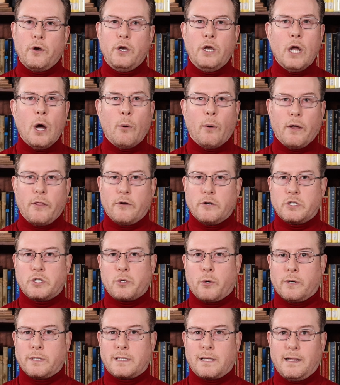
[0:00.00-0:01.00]
no other
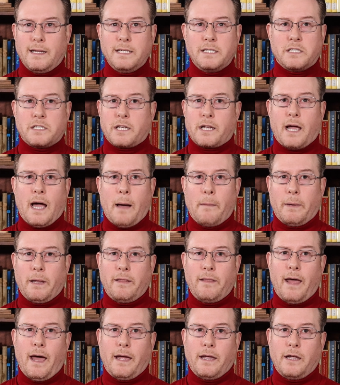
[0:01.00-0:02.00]
source lists the
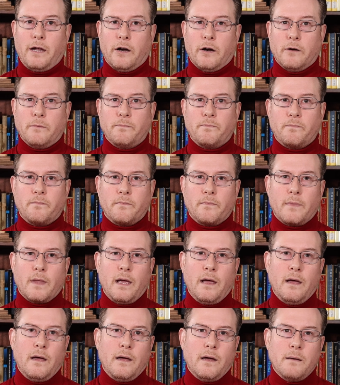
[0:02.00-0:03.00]
comet that year.
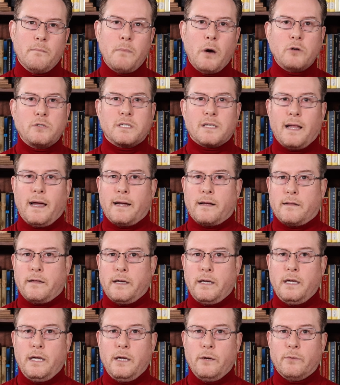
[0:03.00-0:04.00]
Most
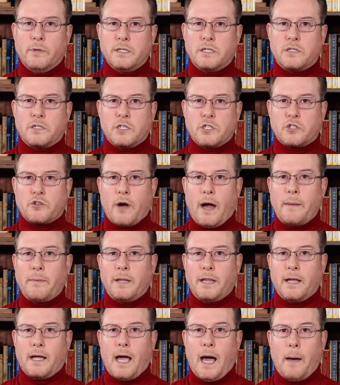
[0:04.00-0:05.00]
likely, he was
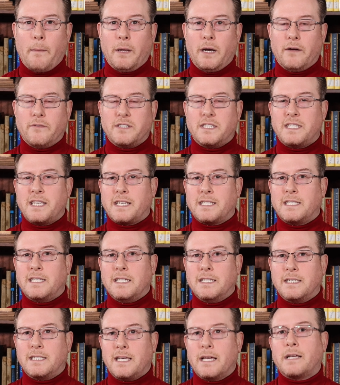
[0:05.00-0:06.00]
describing the comet of
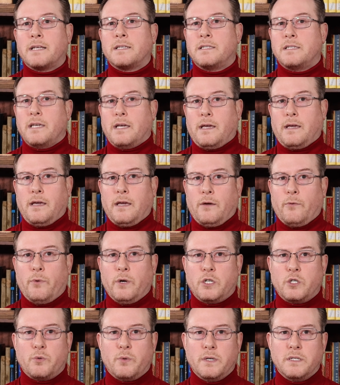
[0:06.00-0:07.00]
66 CE, which